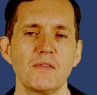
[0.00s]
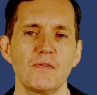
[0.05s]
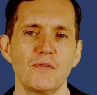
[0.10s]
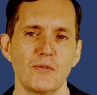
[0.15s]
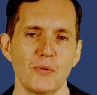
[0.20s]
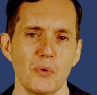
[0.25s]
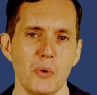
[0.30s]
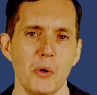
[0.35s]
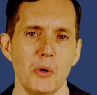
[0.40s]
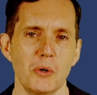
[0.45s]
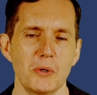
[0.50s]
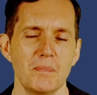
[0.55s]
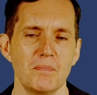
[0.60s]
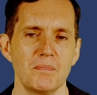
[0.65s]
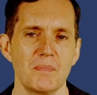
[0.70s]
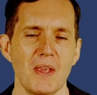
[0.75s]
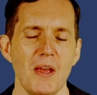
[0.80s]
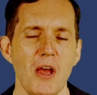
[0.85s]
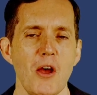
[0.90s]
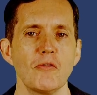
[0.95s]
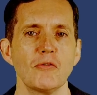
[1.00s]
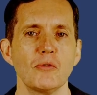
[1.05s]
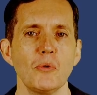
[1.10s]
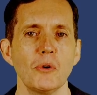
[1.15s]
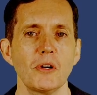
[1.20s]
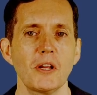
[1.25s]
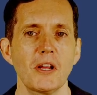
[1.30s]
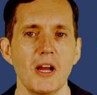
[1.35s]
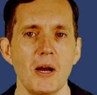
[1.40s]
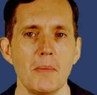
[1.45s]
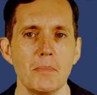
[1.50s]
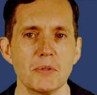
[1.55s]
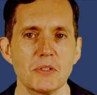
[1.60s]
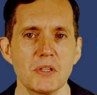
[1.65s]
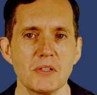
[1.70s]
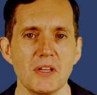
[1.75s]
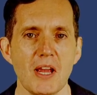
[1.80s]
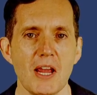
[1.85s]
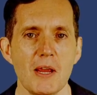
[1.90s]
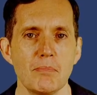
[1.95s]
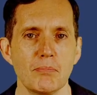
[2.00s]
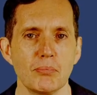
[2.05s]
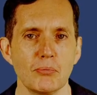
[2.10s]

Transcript: fraud. Fraud encompasses a